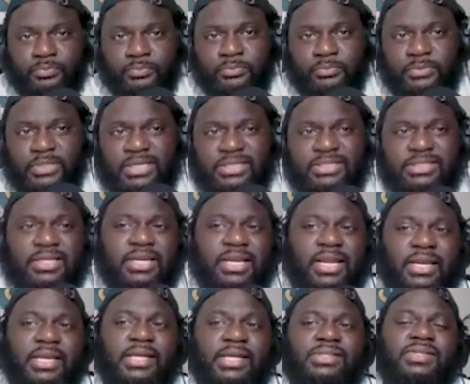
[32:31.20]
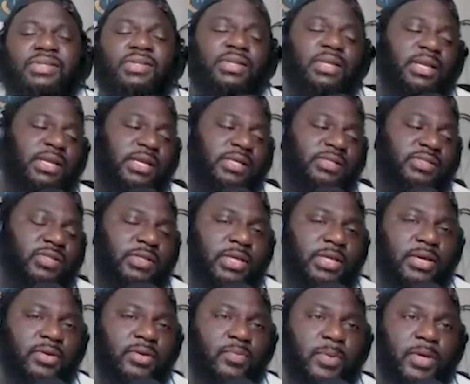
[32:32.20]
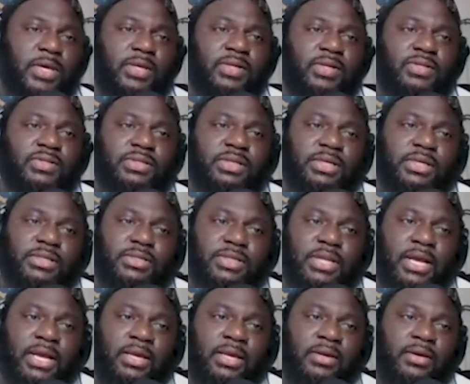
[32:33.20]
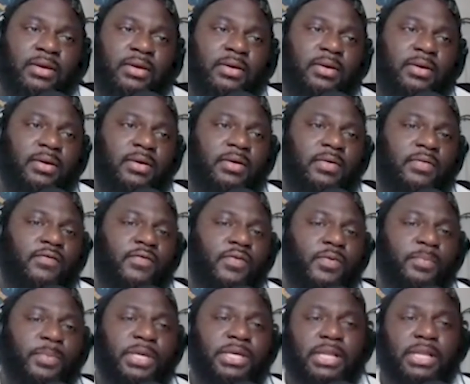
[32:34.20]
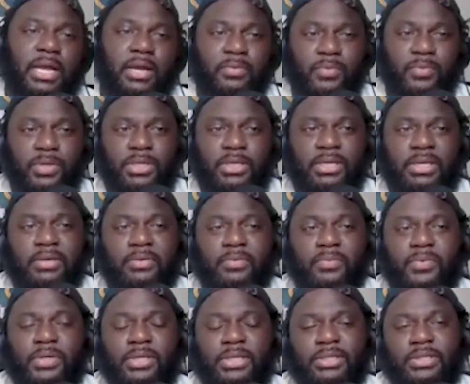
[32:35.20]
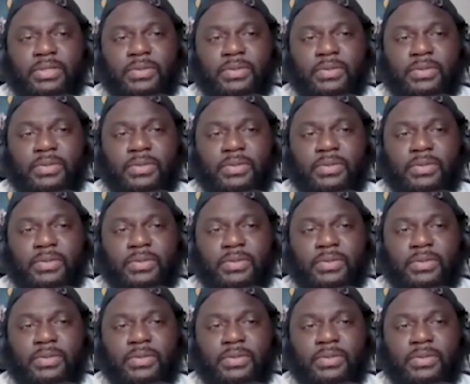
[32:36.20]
that's the thing, man. It's like, for me, like we didn't